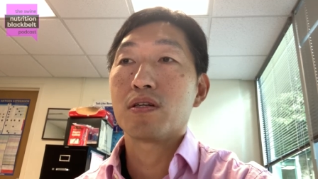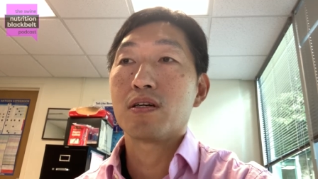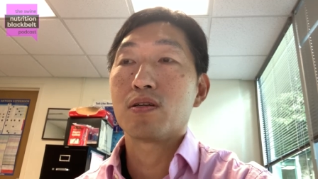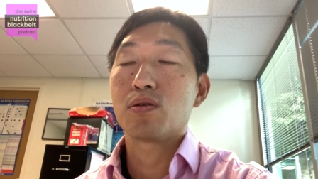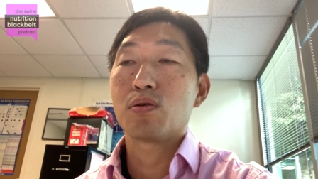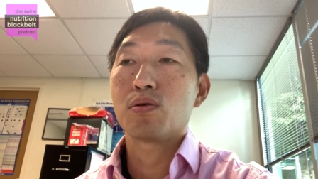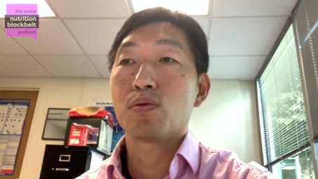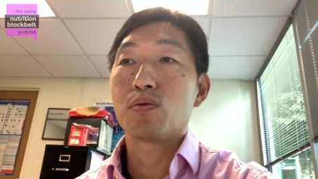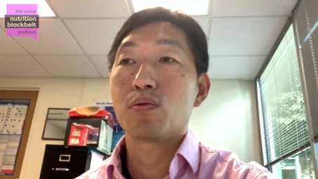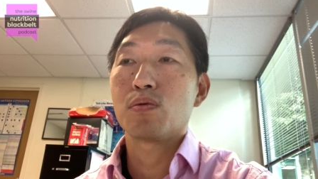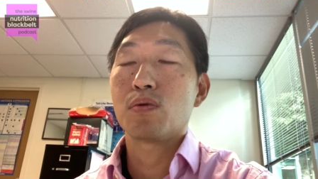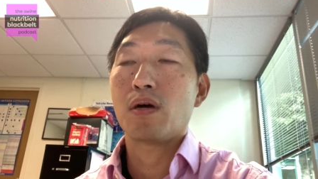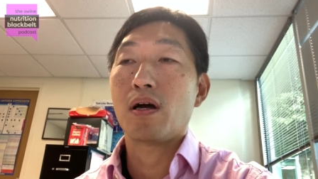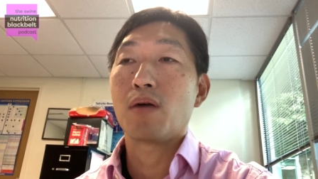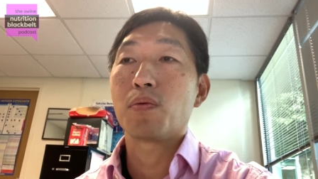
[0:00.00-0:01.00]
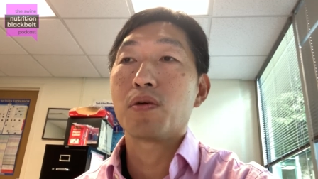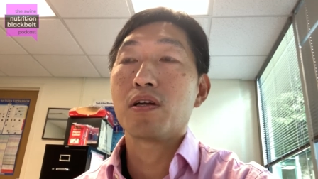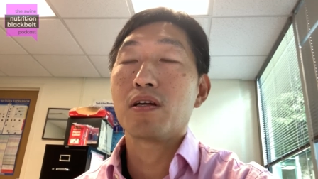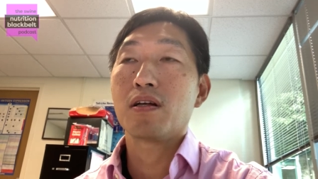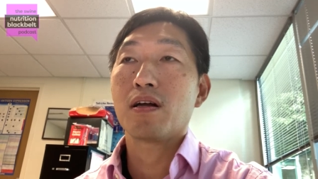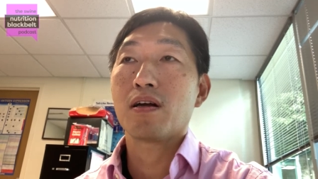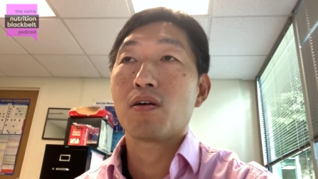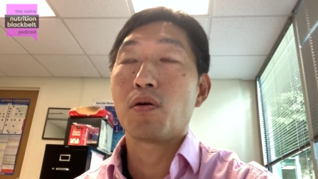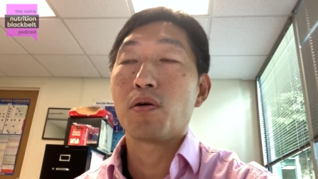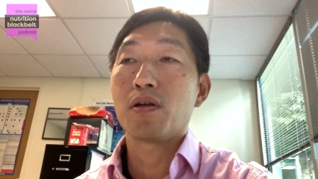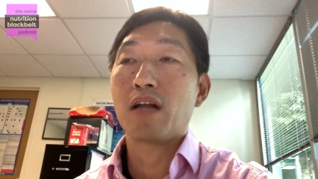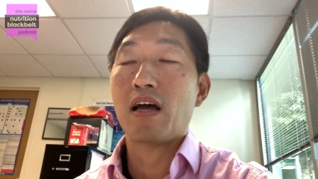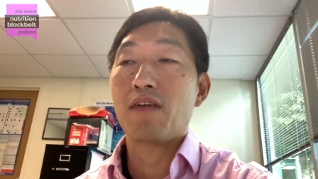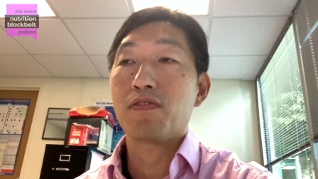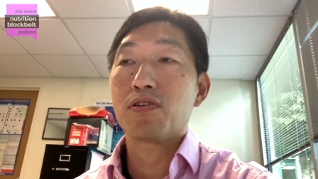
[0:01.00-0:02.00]
the two, uh, we
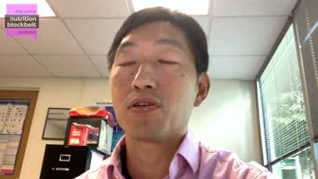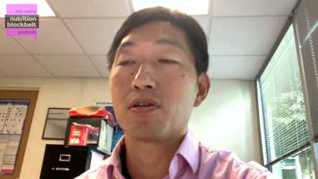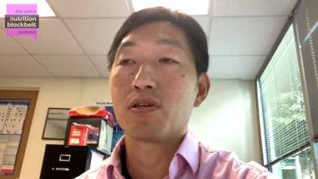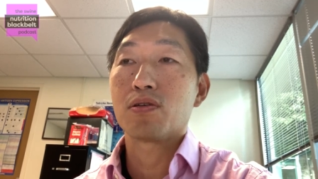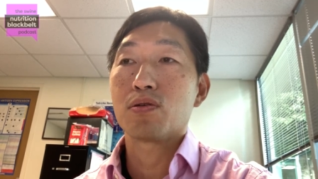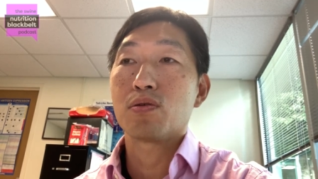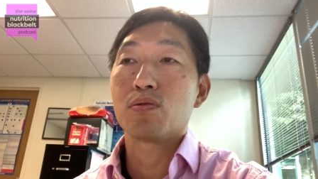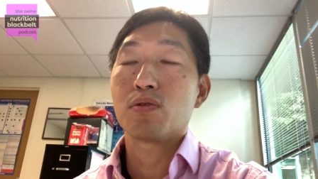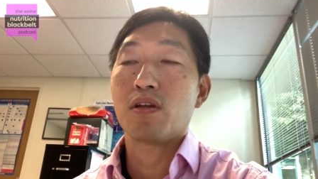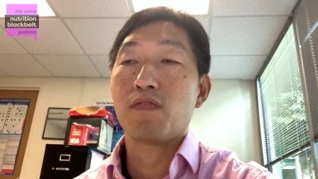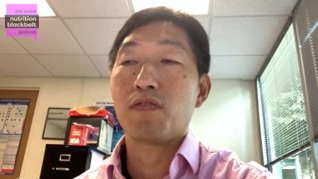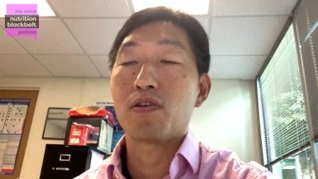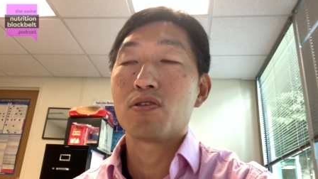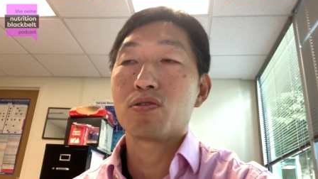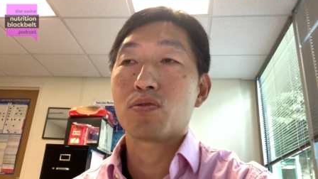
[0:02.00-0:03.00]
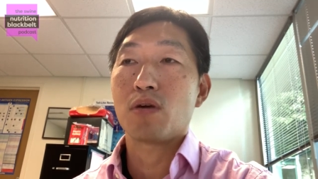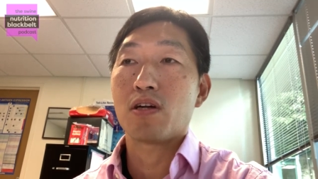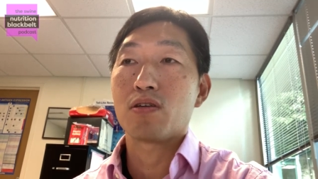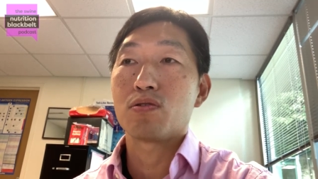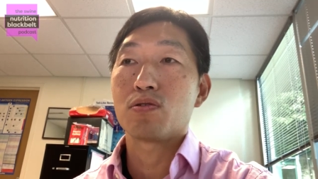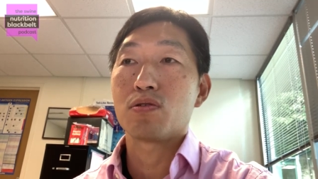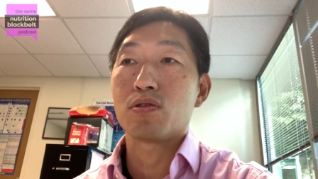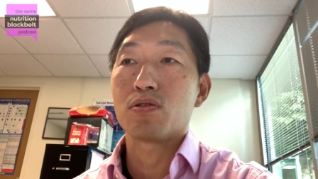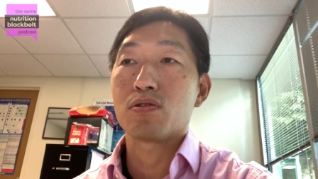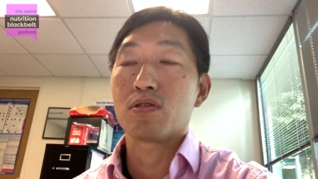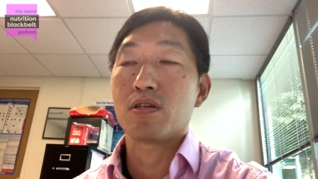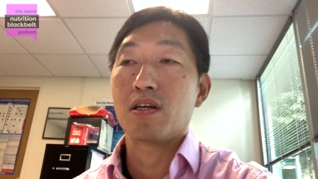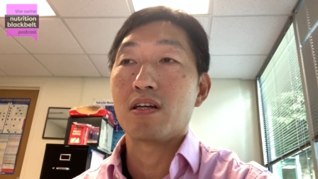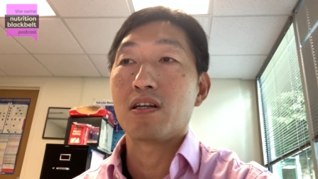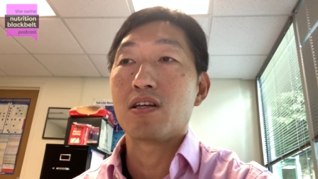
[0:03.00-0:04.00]
going after the two different
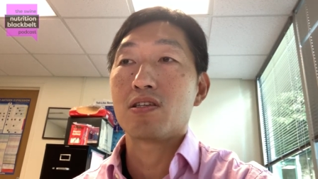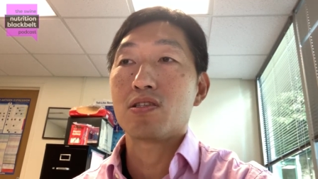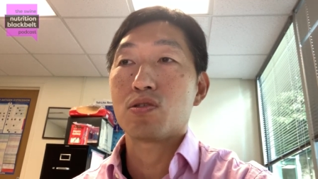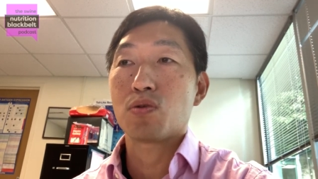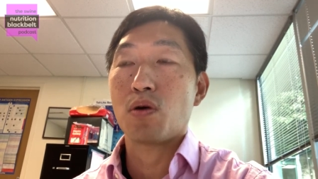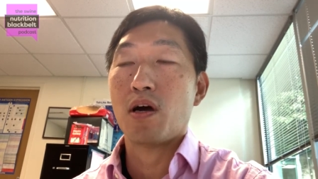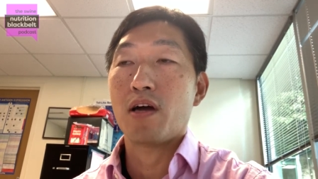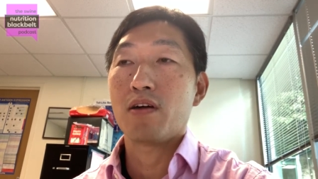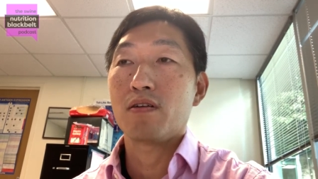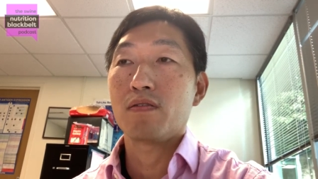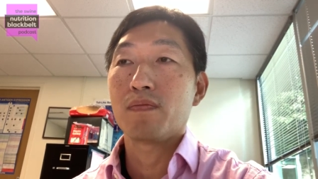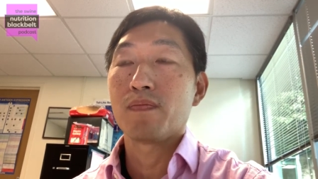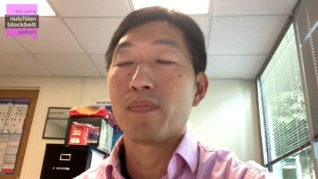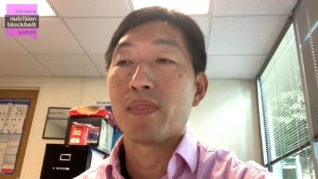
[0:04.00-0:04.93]
strategies in this trial.